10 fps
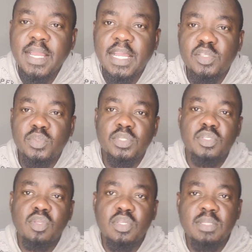as we
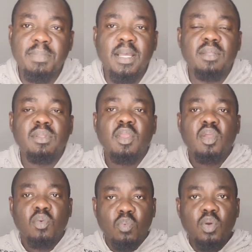discuss about
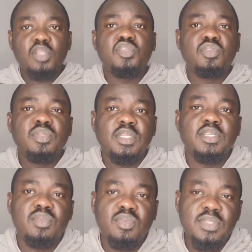what you
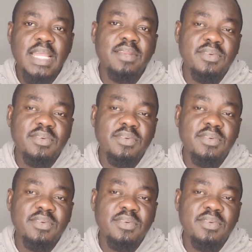need to start